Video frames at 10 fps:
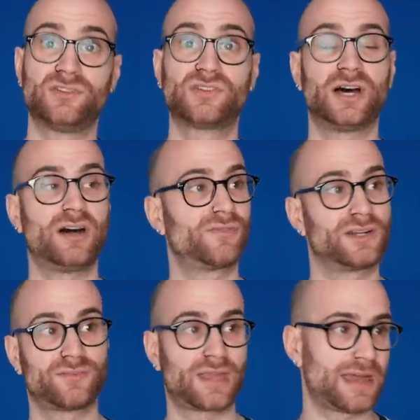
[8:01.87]
start a
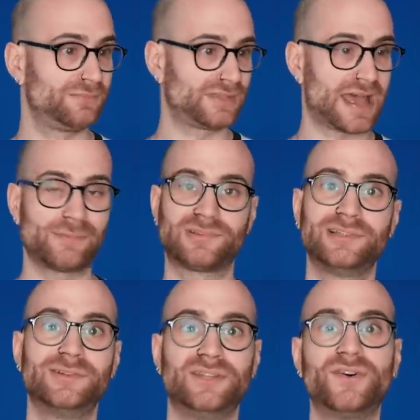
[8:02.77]
run of games
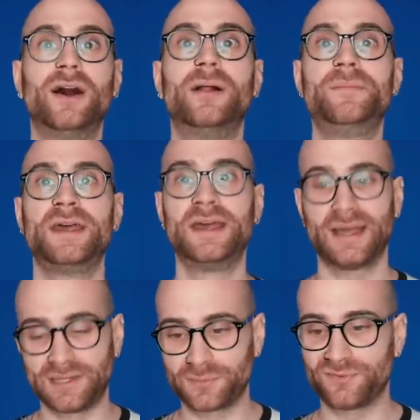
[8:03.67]
absolutely fine,
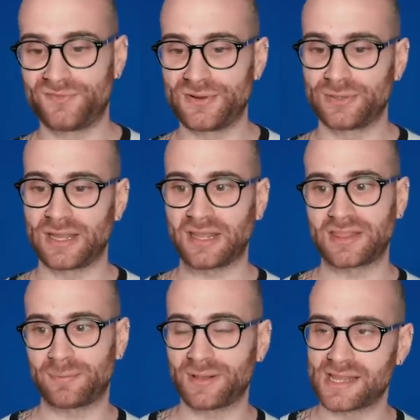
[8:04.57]
and it wouldn't feel like
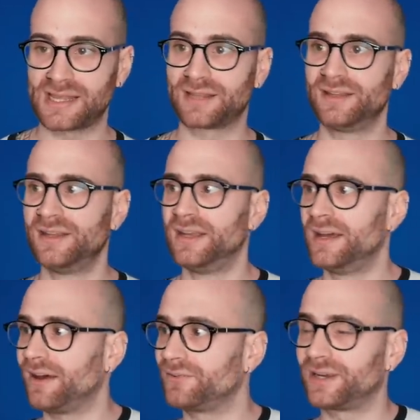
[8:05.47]
they're playing
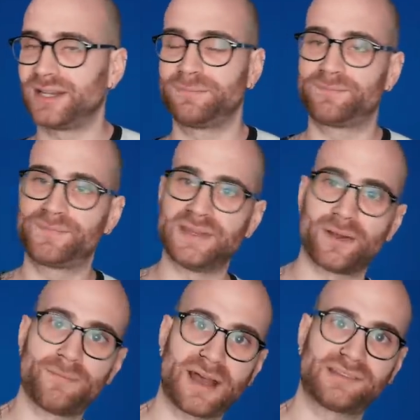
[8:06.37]
a really you
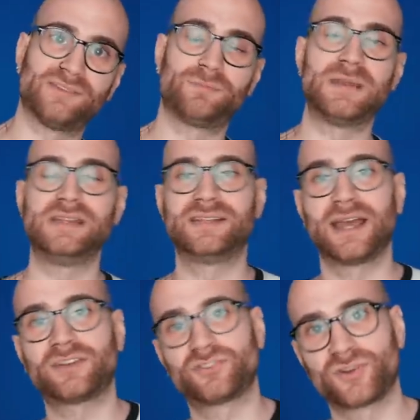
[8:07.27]
know massive
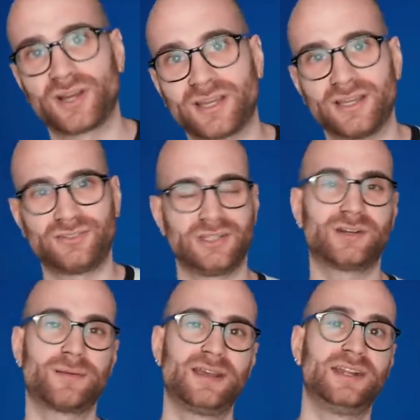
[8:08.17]
B-Tech striker. Do you know
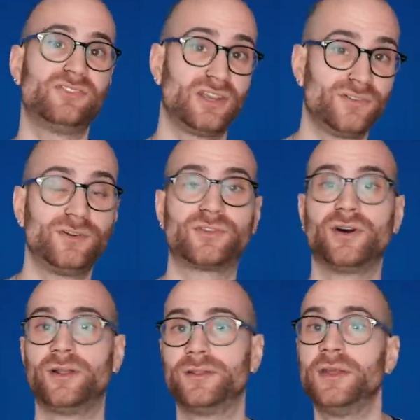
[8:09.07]
what I mean? Giroud's
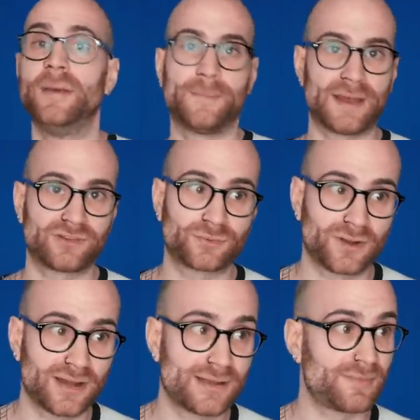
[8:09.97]
gone,
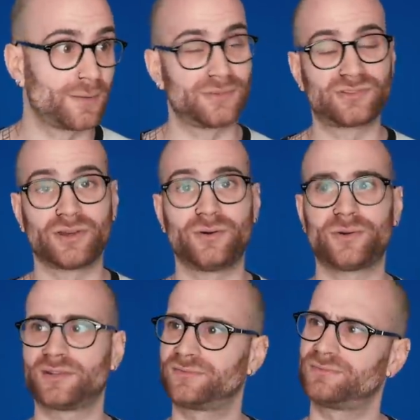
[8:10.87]
Batshuayi might be
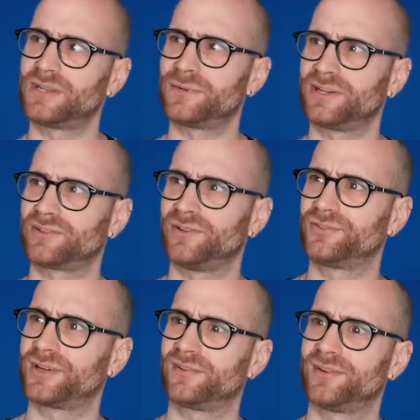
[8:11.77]
sold. I don't know when his
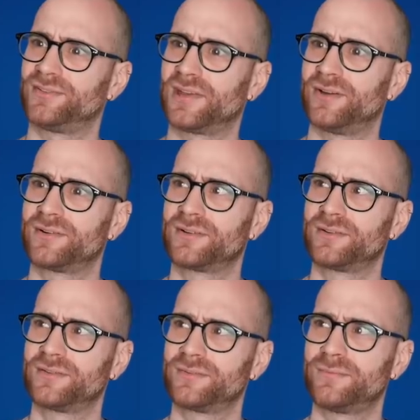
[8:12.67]
contract runs out.
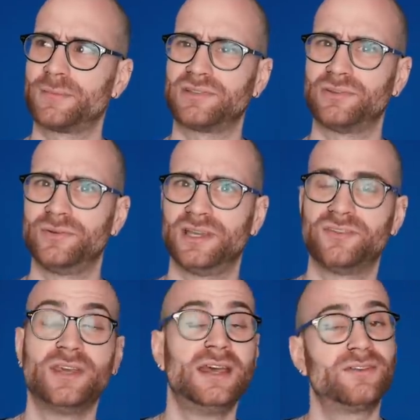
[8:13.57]
Might be two
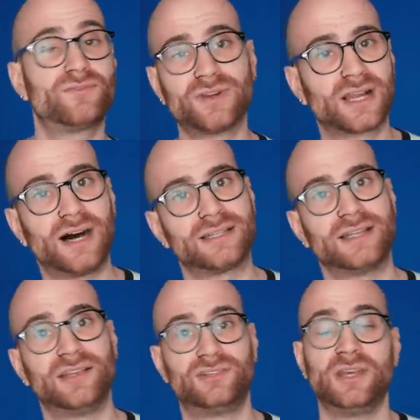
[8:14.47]
years.
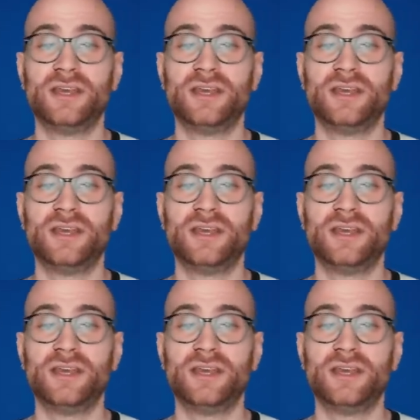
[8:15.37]
Regardless,